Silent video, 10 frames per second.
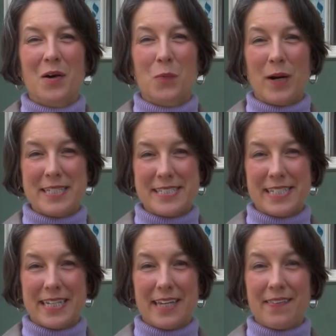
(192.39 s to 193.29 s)

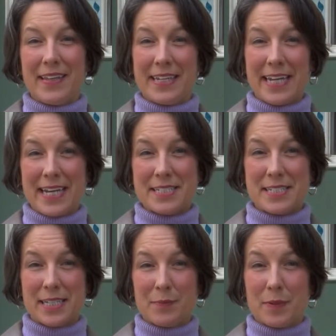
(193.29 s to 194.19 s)
YCN then
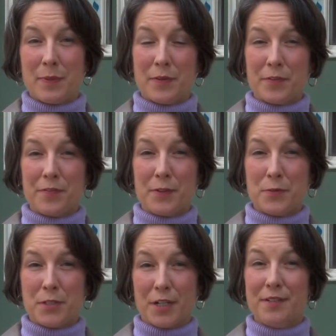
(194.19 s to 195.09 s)
asked him about the
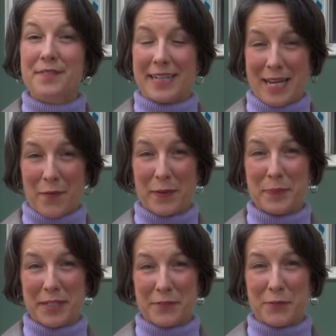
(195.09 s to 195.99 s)
future and how they
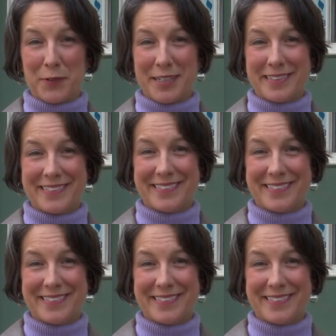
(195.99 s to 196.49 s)
plan for it.